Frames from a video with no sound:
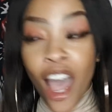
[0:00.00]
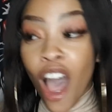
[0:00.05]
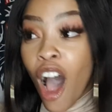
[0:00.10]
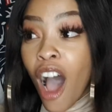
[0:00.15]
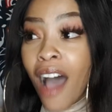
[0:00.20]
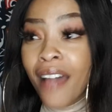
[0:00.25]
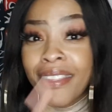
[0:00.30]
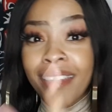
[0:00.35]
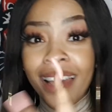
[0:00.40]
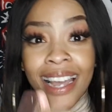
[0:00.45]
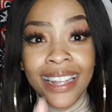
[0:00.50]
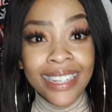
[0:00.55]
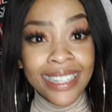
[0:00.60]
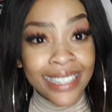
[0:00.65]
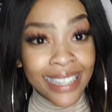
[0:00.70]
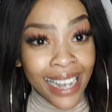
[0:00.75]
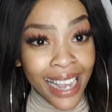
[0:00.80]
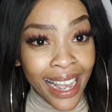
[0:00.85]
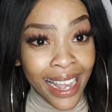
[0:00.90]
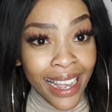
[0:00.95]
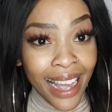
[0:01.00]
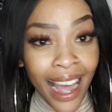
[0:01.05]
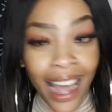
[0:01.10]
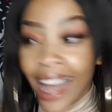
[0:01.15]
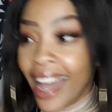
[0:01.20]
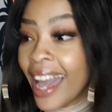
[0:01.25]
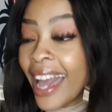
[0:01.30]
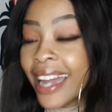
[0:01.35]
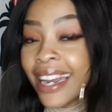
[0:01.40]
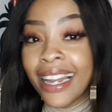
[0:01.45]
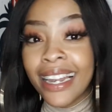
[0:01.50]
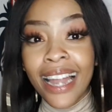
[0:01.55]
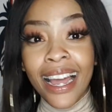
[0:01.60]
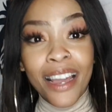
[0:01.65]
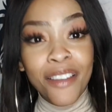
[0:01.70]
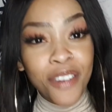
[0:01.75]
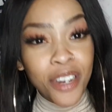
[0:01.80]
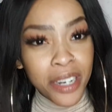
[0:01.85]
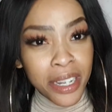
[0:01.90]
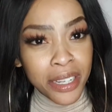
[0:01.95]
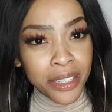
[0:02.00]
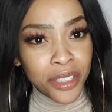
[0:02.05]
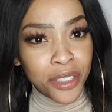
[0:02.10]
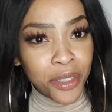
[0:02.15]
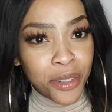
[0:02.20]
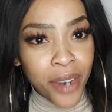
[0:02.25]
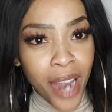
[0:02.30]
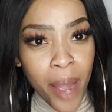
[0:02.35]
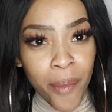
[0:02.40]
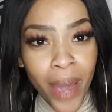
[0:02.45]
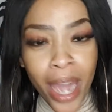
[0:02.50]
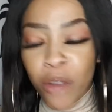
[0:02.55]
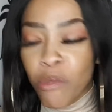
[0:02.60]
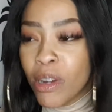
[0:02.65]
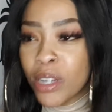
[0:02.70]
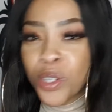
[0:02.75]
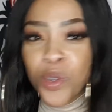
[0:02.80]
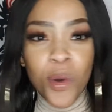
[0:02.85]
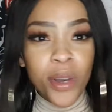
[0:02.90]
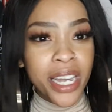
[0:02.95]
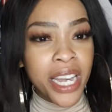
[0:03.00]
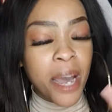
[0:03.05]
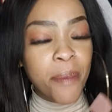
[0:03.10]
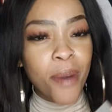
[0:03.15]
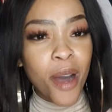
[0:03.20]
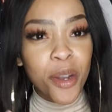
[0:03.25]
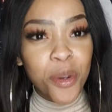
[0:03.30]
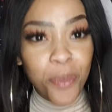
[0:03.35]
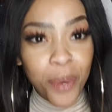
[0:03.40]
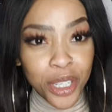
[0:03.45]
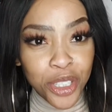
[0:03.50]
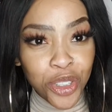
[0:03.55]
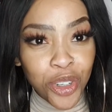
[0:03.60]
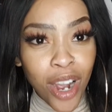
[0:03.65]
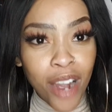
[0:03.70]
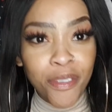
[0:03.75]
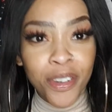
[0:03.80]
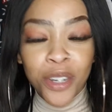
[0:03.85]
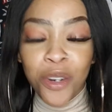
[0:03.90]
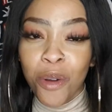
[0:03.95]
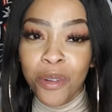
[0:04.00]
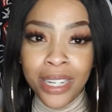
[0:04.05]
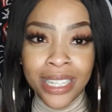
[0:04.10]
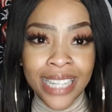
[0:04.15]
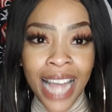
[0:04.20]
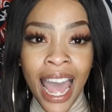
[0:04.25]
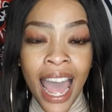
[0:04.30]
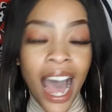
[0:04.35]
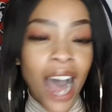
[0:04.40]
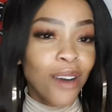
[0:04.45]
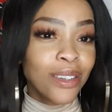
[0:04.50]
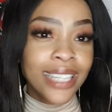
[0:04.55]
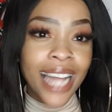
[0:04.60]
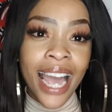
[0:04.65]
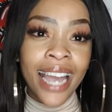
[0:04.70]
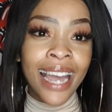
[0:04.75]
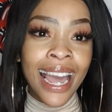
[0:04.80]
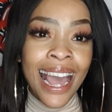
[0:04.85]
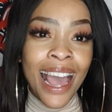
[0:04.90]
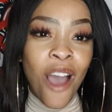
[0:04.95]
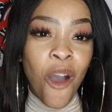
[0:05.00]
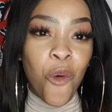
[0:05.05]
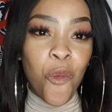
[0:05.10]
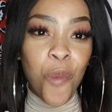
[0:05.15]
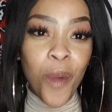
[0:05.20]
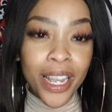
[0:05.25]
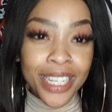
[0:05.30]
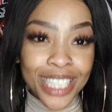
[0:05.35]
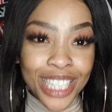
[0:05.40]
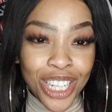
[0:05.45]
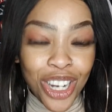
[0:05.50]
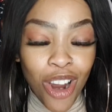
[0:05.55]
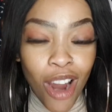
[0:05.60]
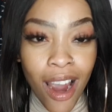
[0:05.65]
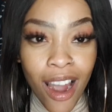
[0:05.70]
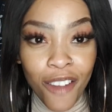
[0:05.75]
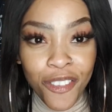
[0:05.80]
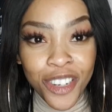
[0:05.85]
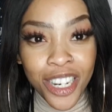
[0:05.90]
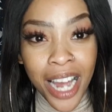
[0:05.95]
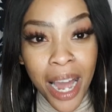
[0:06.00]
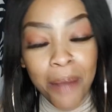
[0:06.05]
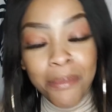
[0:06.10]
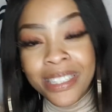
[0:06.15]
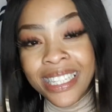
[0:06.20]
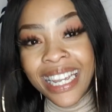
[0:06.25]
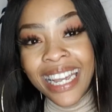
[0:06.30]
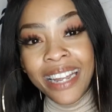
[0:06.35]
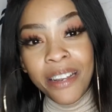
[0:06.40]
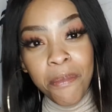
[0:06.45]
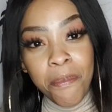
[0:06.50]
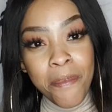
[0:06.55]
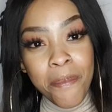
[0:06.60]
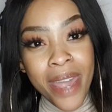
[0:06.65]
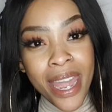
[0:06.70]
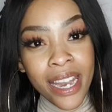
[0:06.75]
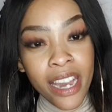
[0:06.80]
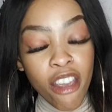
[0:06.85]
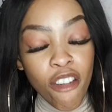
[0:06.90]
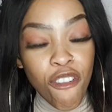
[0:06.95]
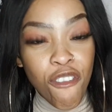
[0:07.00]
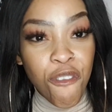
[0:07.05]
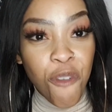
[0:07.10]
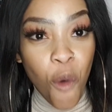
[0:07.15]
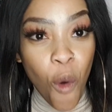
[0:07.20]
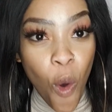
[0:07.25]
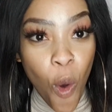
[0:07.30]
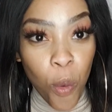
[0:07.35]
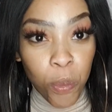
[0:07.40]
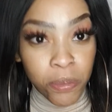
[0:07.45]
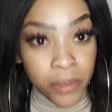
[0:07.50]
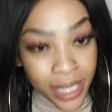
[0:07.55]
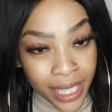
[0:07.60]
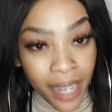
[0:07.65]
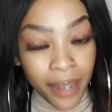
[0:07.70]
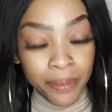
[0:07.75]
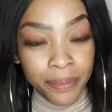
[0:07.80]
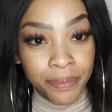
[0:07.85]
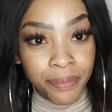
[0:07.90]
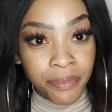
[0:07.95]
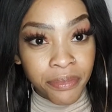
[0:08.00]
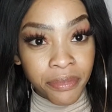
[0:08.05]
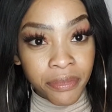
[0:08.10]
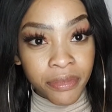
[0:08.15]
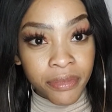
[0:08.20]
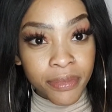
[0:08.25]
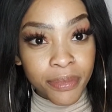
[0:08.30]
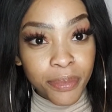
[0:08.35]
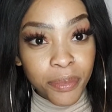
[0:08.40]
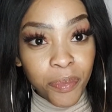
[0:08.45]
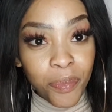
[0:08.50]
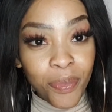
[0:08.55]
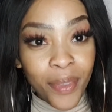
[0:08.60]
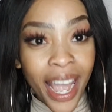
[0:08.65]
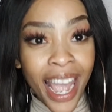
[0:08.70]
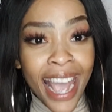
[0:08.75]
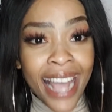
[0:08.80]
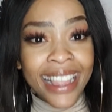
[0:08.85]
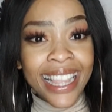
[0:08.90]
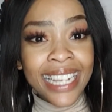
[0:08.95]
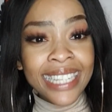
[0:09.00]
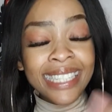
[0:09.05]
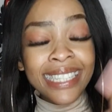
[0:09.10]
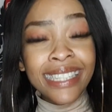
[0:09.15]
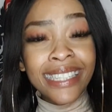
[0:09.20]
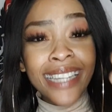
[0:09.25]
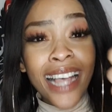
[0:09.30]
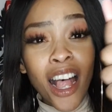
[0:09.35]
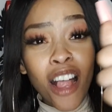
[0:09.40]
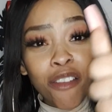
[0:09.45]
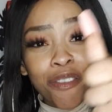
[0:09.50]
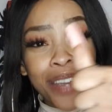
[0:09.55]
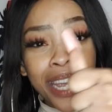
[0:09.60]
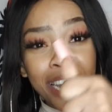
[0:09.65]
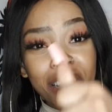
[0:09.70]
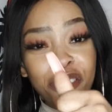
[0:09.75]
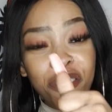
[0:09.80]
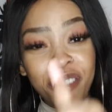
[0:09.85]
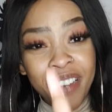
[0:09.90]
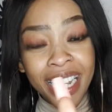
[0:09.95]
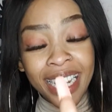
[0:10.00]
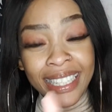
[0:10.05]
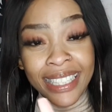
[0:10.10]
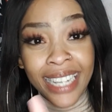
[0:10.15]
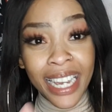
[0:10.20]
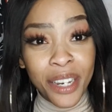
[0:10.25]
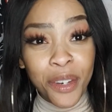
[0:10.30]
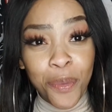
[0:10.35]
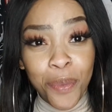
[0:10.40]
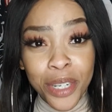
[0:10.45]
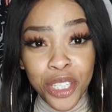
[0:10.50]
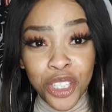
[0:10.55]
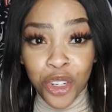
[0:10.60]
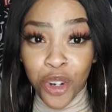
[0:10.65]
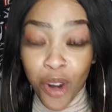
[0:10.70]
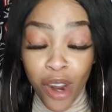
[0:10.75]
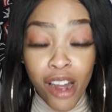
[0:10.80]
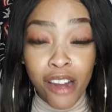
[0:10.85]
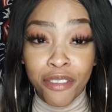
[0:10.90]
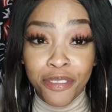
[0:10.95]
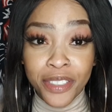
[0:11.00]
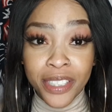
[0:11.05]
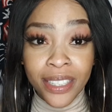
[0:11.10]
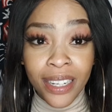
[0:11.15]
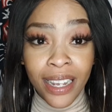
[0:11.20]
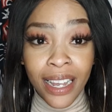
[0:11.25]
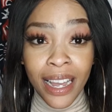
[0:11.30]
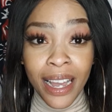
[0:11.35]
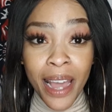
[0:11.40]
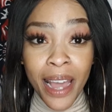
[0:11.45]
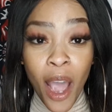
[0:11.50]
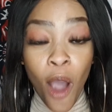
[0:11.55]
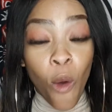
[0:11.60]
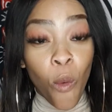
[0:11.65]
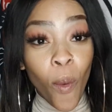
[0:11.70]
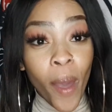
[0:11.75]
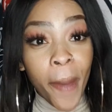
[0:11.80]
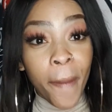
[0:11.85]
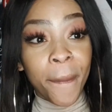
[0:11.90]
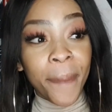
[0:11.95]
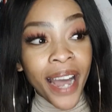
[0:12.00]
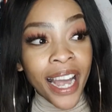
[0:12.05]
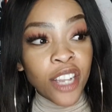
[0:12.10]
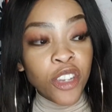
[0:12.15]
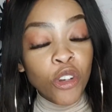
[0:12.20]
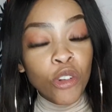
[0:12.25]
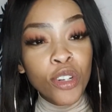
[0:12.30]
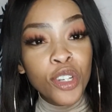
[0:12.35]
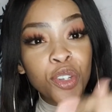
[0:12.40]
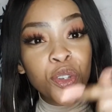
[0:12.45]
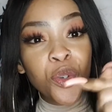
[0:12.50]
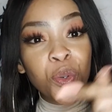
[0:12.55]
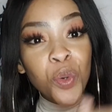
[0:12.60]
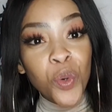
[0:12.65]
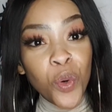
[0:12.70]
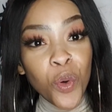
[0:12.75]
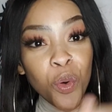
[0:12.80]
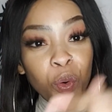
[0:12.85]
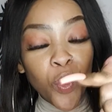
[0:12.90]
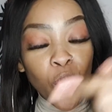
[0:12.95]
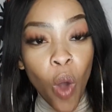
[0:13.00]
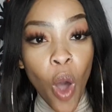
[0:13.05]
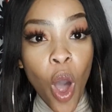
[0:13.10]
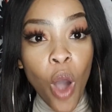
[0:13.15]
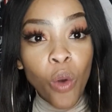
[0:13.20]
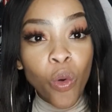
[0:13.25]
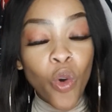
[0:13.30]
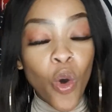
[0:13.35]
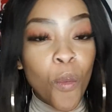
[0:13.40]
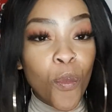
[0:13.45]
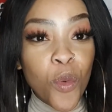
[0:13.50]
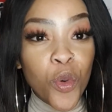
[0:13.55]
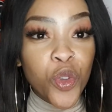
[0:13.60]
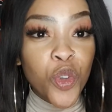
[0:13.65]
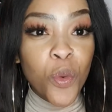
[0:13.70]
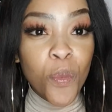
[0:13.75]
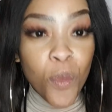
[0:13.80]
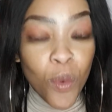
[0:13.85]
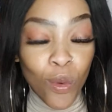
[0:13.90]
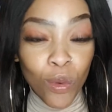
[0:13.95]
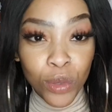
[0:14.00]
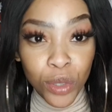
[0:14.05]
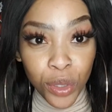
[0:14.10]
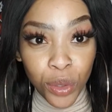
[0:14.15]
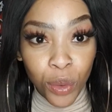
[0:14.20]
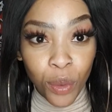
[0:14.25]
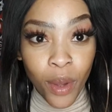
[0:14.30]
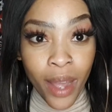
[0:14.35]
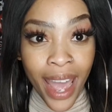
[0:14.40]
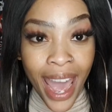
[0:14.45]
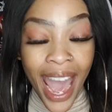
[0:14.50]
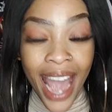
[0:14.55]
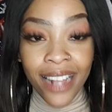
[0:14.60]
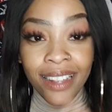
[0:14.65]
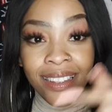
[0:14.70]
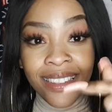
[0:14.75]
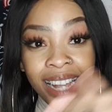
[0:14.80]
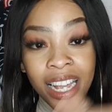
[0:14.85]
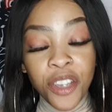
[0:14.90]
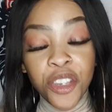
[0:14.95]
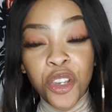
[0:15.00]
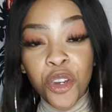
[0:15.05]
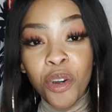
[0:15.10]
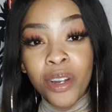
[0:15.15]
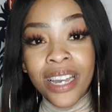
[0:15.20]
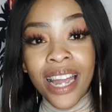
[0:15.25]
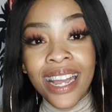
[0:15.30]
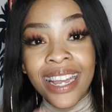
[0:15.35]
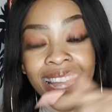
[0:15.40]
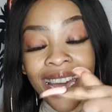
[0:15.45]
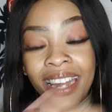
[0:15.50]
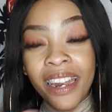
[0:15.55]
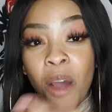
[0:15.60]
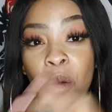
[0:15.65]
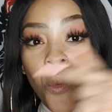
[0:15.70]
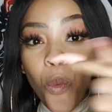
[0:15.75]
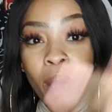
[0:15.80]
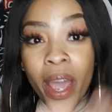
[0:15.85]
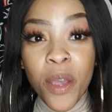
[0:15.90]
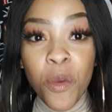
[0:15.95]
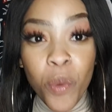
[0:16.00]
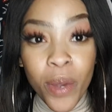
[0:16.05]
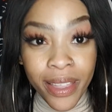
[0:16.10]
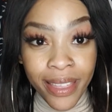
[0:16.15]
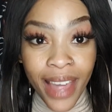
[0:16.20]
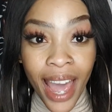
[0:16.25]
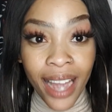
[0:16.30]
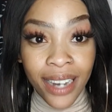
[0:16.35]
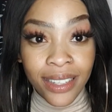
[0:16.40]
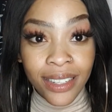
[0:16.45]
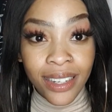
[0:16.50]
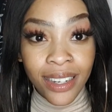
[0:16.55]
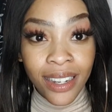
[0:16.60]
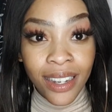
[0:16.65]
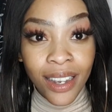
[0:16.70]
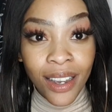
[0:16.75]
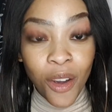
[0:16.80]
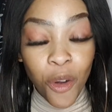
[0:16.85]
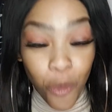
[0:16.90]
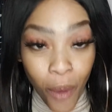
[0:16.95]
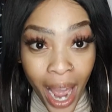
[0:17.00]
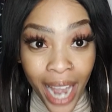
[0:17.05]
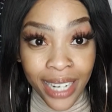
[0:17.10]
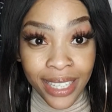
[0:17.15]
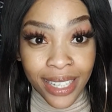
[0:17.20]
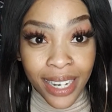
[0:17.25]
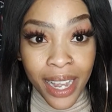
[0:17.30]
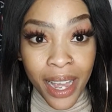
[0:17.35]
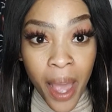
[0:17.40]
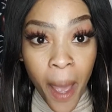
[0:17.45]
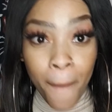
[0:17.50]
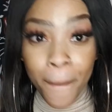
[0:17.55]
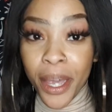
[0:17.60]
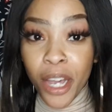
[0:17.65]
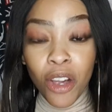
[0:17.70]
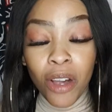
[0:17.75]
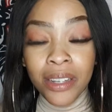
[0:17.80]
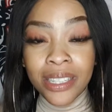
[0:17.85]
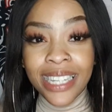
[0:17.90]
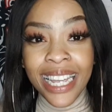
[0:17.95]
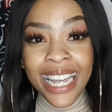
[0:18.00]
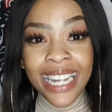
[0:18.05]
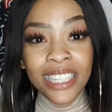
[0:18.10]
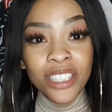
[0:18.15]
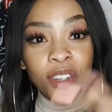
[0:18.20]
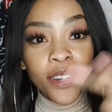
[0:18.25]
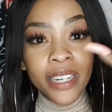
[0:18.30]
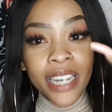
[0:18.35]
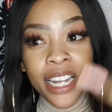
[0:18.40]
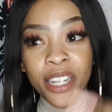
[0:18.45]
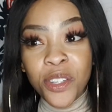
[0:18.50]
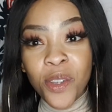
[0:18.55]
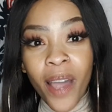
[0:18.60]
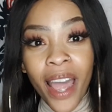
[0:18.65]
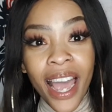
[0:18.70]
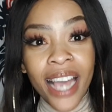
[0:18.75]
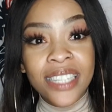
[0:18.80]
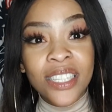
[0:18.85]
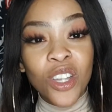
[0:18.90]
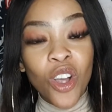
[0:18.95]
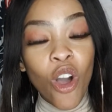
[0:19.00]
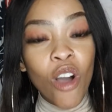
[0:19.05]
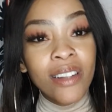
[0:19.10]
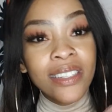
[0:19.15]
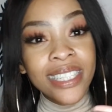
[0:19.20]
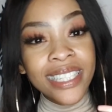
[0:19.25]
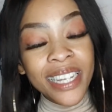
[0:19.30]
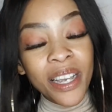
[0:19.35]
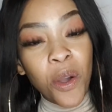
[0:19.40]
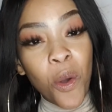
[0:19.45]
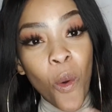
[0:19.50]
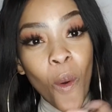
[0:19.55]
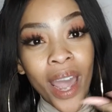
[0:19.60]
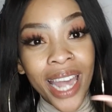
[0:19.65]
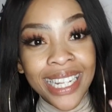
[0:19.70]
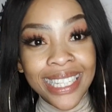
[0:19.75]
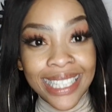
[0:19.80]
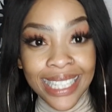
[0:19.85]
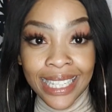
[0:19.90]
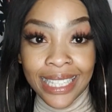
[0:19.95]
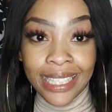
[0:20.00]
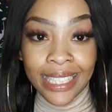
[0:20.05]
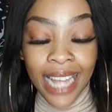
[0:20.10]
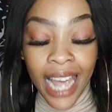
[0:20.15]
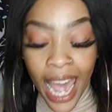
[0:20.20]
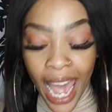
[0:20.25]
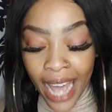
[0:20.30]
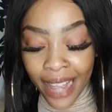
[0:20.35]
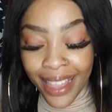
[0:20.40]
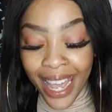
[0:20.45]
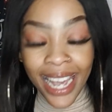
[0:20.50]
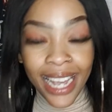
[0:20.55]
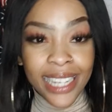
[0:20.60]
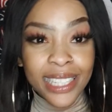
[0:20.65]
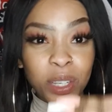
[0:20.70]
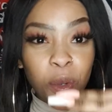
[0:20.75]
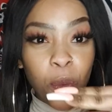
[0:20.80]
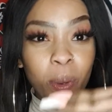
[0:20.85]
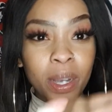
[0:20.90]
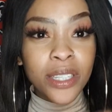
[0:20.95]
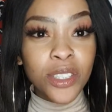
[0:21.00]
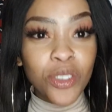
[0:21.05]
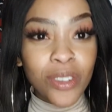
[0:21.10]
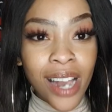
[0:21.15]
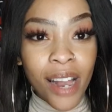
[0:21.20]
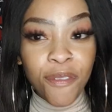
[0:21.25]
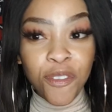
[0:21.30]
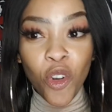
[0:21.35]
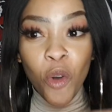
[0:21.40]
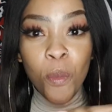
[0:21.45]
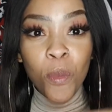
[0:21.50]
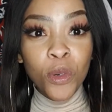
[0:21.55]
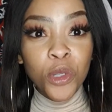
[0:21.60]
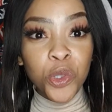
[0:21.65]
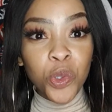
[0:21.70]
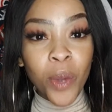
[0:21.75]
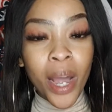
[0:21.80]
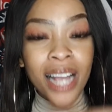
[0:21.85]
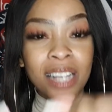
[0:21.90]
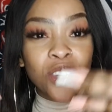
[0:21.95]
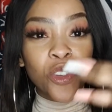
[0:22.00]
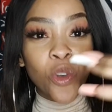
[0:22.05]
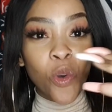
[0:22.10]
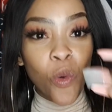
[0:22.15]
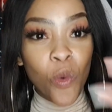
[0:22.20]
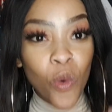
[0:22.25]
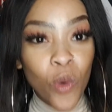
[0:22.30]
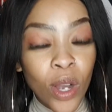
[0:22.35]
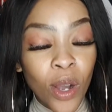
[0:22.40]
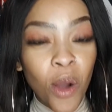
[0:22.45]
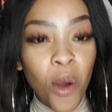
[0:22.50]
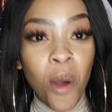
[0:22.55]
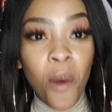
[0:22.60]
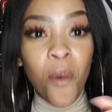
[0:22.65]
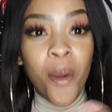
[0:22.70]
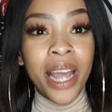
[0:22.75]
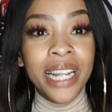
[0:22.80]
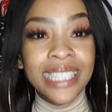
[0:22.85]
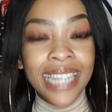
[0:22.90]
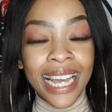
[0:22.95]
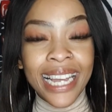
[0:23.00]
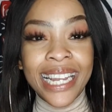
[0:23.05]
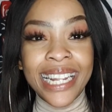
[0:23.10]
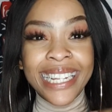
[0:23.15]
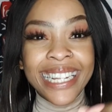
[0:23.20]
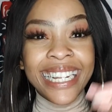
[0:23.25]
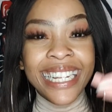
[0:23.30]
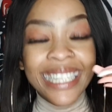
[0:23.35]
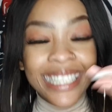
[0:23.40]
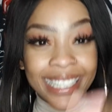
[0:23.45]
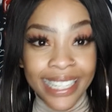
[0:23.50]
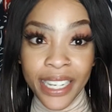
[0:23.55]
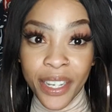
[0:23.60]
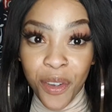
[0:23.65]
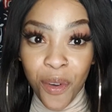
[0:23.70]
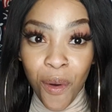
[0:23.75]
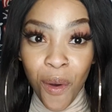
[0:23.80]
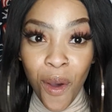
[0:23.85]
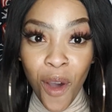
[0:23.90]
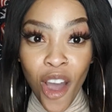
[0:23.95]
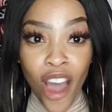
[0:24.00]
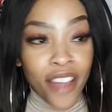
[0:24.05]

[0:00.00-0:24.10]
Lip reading: On the other day, I had a live on Instagram and we're talking about witchcraft and all these. I was like, witchcraft comes in many forms. There's self-inflicted witchcraft. whereby you do wrong ngomunye umuntu and think you're gonna get away with that. Right? Because into has consequences. There is witchcraft umuntu okwenza ngenhliziyo.